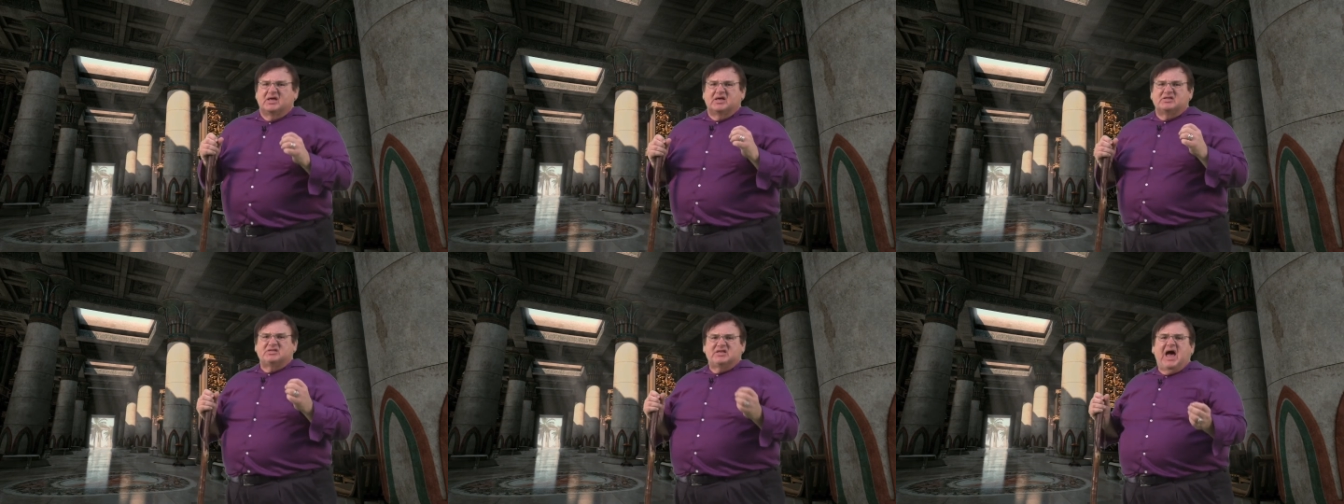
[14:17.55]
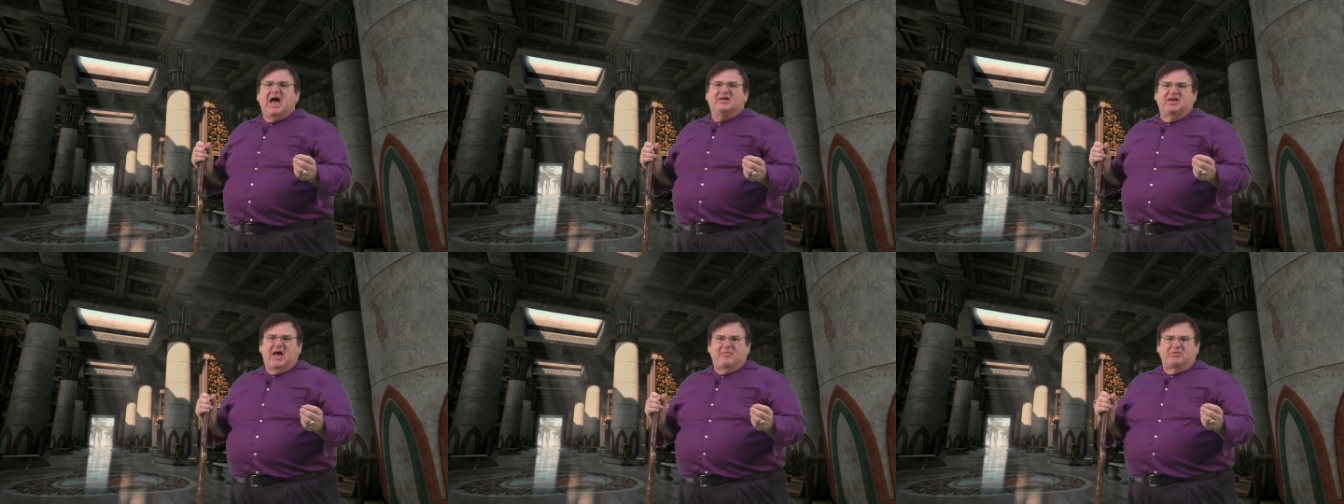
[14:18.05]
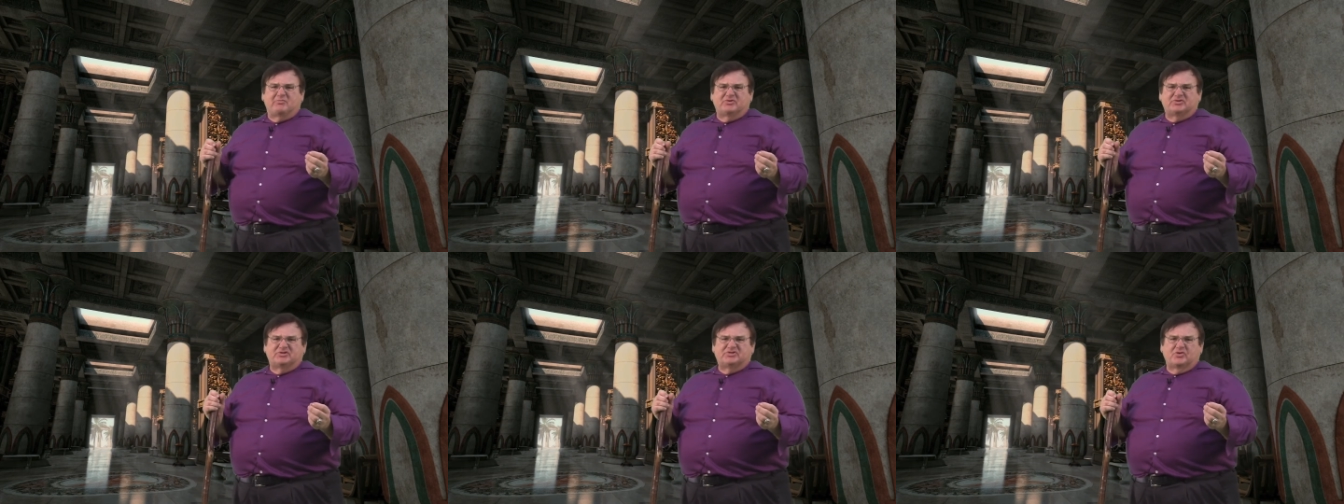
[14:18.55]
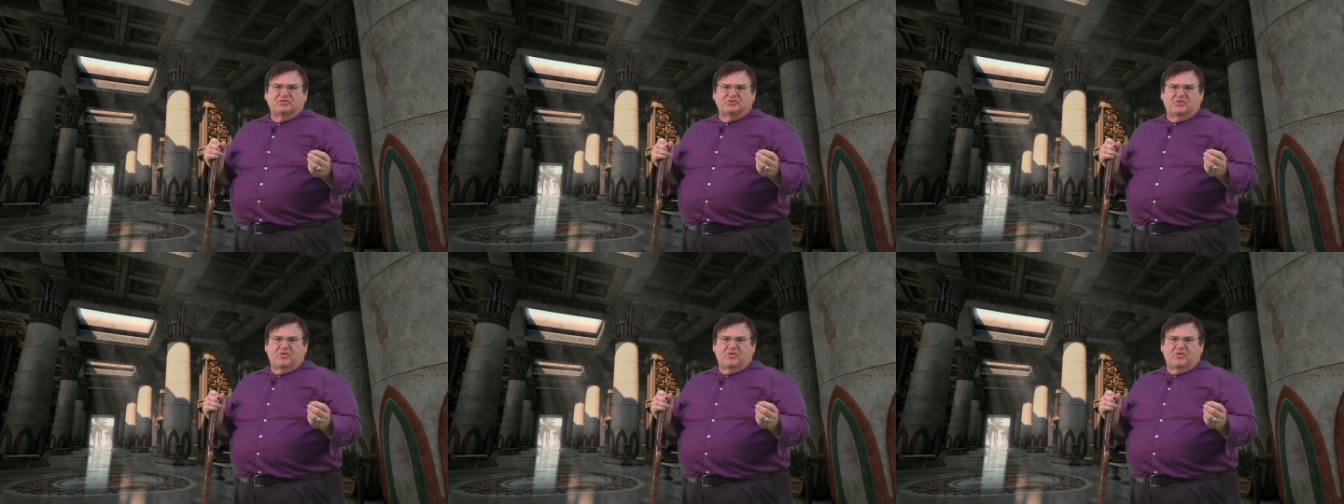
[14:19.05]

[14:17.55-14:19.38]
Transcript: is not an optimal social